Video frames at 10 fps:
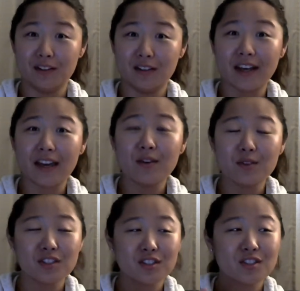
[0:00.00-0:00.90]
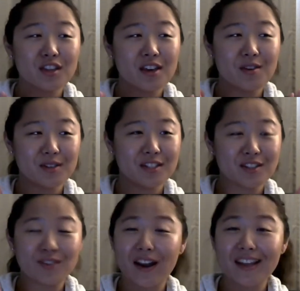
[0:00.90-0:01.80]
Like, it was
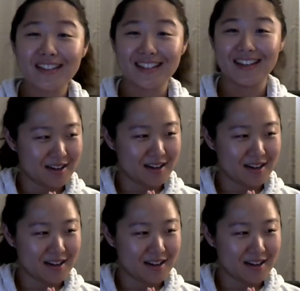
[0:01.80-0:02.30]
crazy.